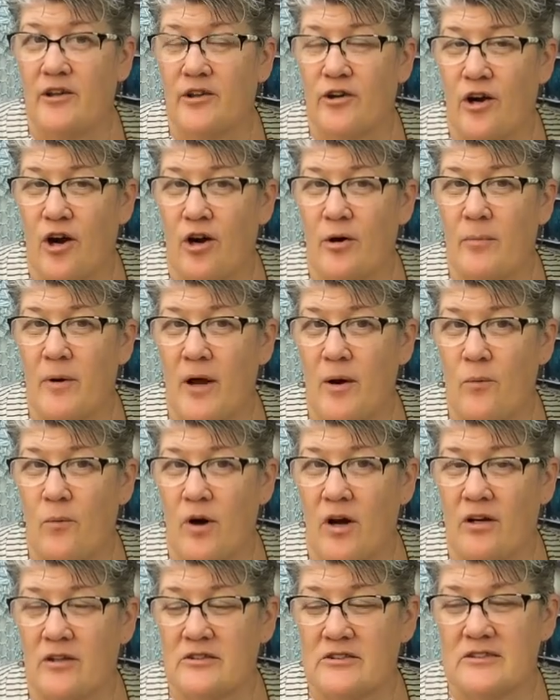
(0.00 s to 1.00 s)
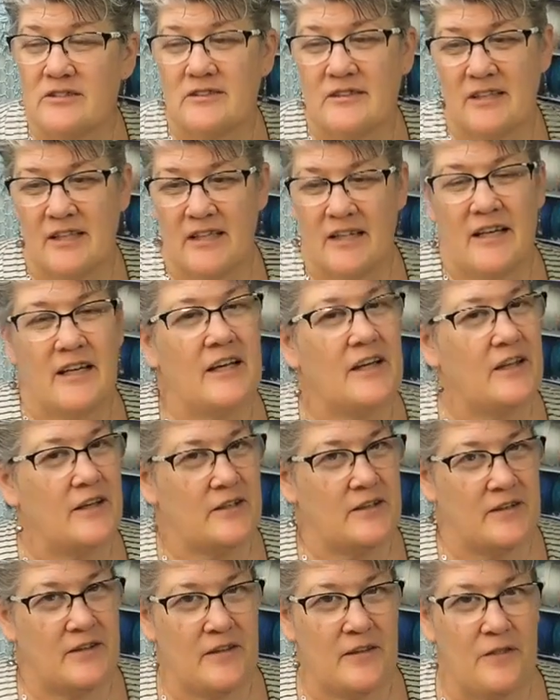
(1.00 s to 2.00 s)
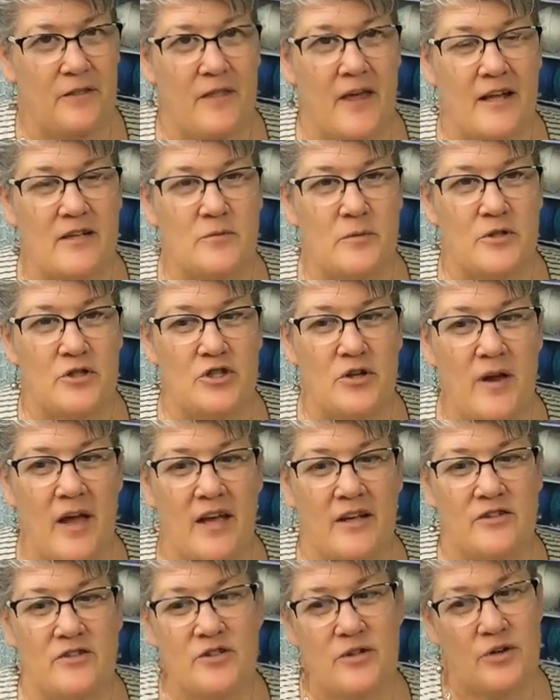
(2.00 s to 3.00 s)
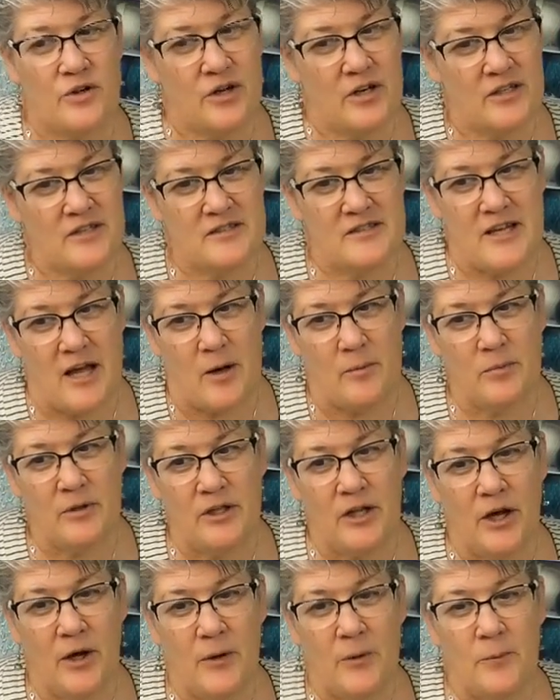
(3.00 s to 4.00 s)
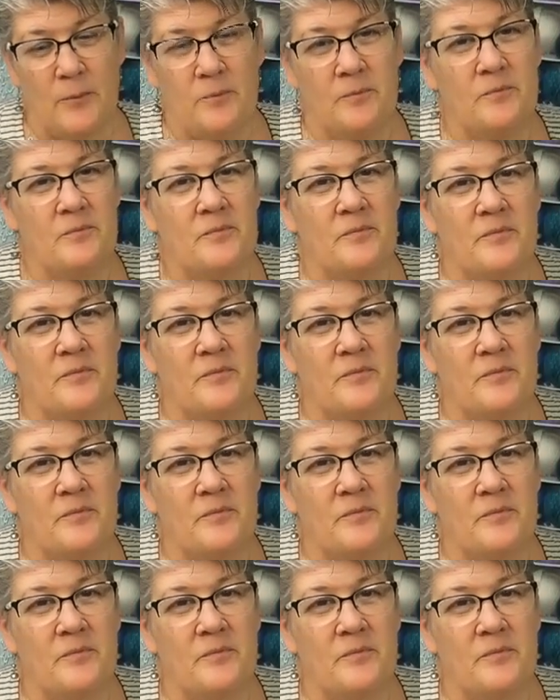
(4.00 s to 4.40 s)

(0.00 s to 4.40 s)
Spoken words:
color are my walls? That's what you answer down below